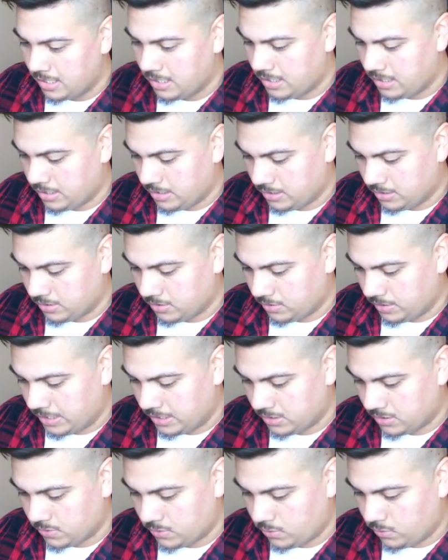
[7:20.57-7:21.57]
uh, so
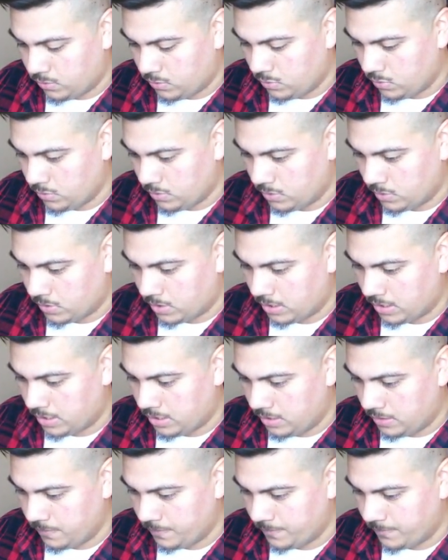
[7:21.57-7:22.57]
that's cool.
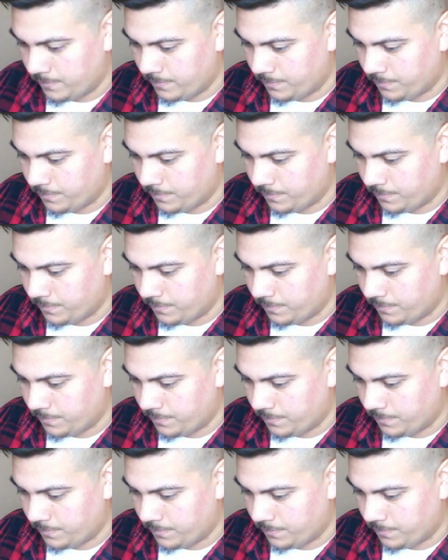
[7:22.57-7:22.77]
Okay.